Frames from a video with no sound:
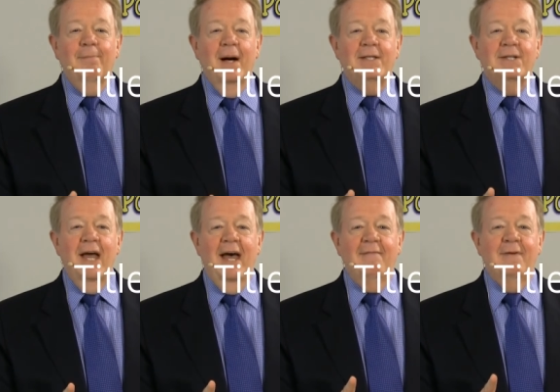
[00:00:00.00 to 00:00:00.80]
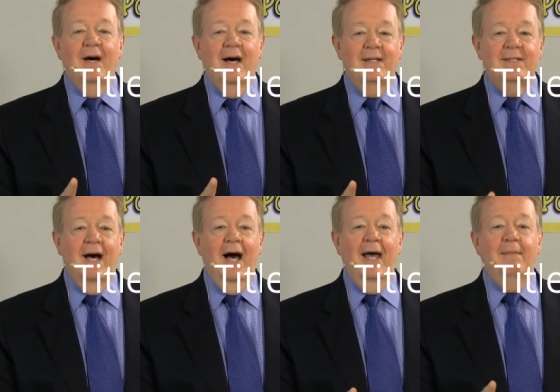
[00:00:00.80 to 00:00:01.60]
must have a
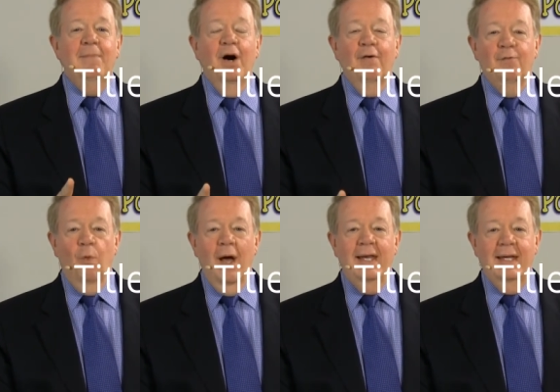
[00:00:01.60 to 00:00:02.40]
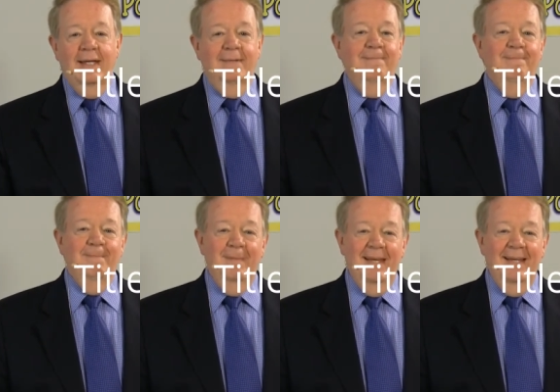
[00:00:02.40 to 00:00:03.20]
time of waiting
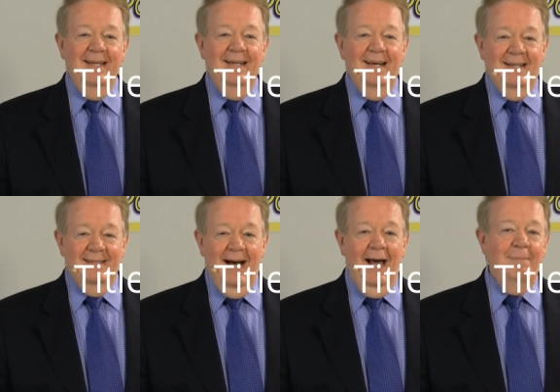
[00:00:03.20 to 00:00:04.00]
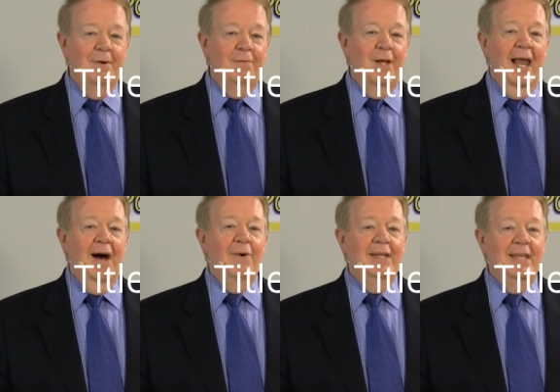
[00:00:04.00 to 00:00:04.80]
a time of
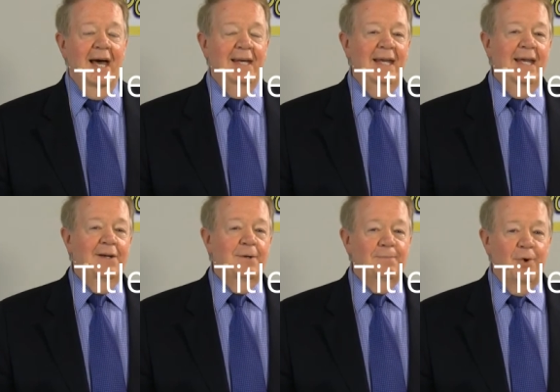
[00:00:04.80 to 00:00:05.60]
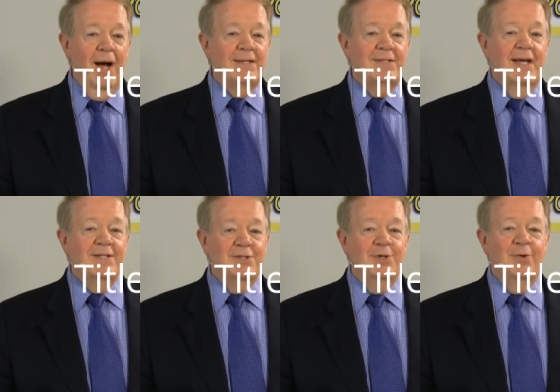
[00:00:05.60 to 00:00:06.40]
allowing that inner
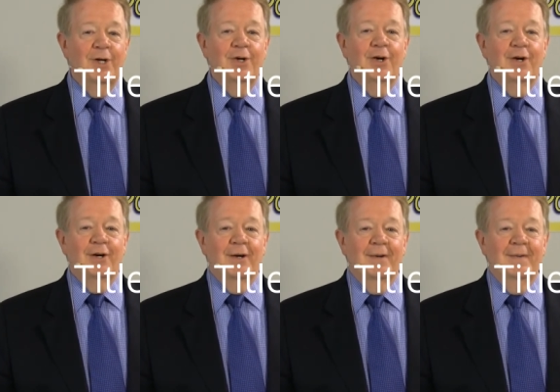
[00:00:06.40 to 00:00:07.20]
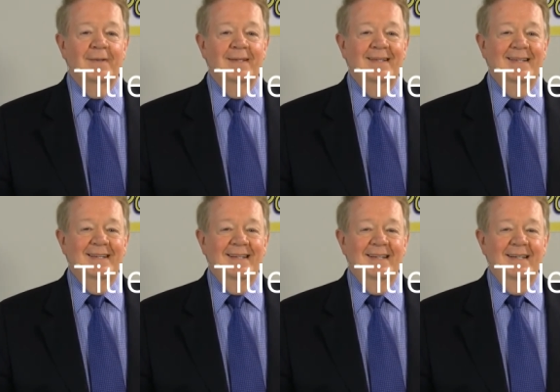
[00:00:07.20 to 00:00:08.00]
process to occur.
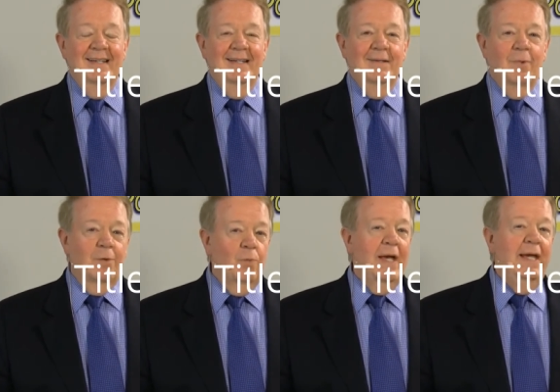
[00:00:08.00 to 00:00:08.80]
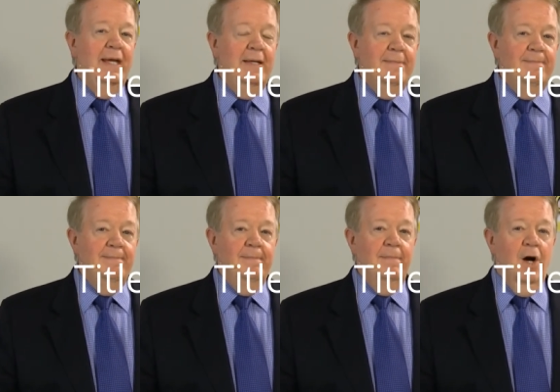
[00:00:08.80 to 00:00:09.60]
When we
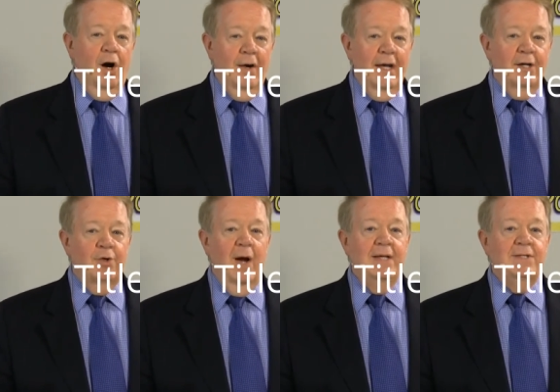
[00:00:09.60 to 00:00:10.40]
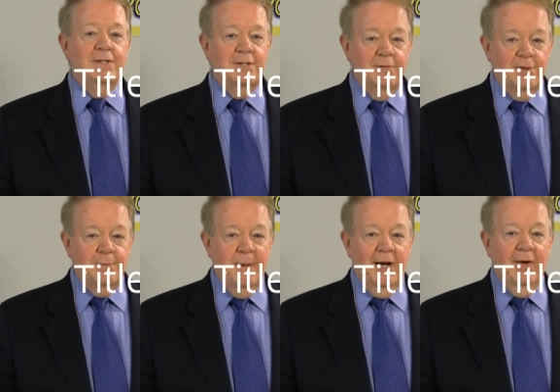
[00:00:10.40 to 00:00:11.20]
are in a crisis of
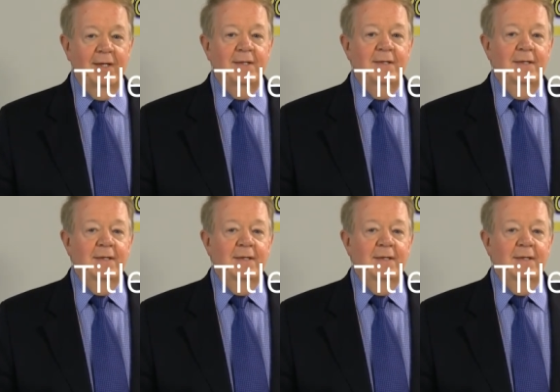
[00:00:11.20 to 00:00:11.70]
spirit